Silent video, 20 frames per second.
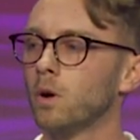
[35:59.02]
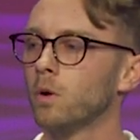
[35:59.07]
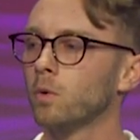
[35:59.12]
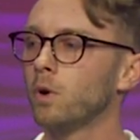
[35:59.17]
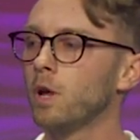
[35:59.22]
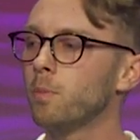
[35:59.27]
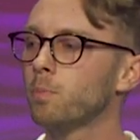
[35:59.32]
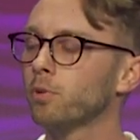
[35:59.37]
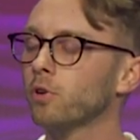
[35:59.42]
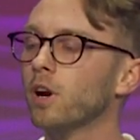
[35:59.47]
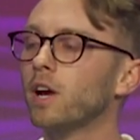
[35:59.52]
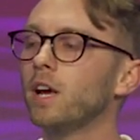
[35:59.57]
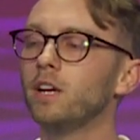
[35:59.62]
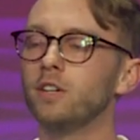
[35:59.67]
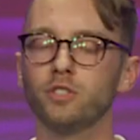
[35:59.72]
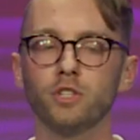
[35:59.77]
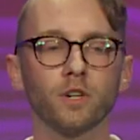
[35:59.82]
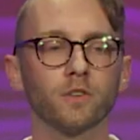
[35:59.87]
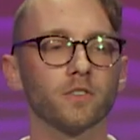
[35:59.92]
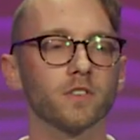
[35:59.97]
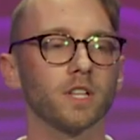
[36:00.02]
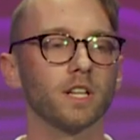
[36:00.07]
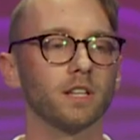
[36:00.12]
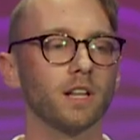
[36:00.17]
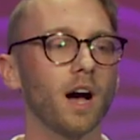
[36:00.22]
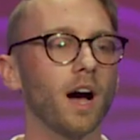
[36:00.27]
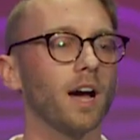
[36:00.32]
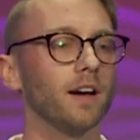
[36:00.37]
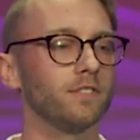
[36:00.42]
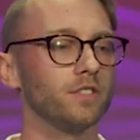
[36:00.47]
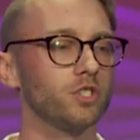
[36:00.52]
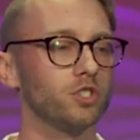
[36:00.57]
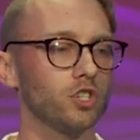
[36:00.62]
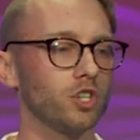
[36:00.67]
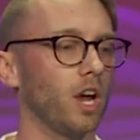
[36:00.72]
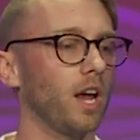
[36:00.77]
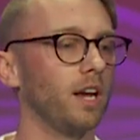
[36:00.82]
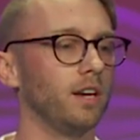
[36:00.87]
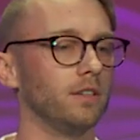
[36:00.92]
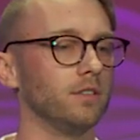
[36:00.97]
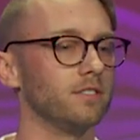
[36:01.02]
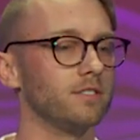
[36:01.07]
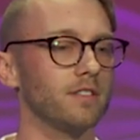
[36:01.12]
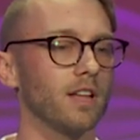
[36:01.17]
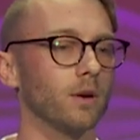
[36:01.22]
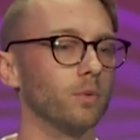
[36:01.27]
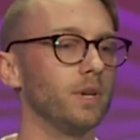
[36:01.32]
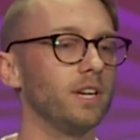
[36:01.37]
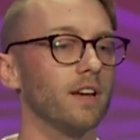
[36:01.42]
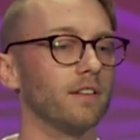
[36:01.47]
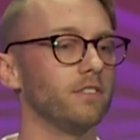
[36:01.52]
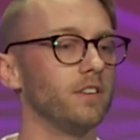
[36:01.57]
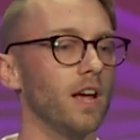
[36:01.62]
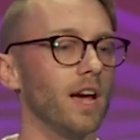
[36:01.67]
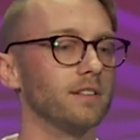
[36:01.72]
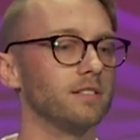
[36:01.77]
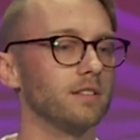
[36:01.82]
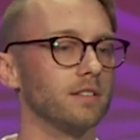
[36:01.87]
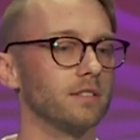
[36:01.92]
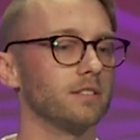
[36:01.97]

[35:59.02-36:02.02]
We praise you for the lives changed that we have yet to